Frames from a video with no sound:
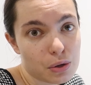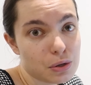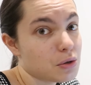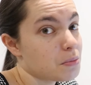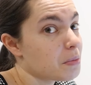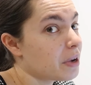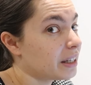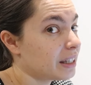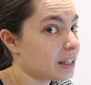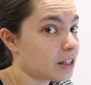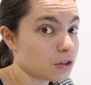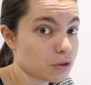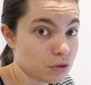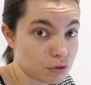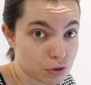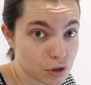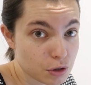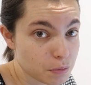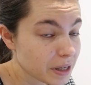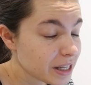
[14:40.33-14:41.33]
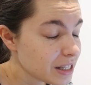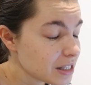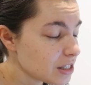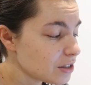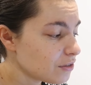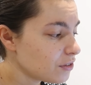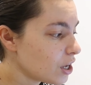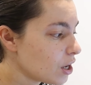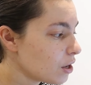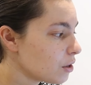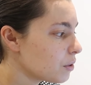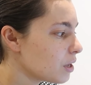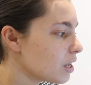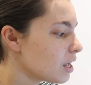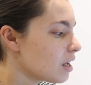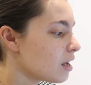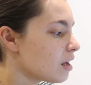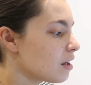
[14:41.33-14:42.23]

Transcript: you might get a group interview.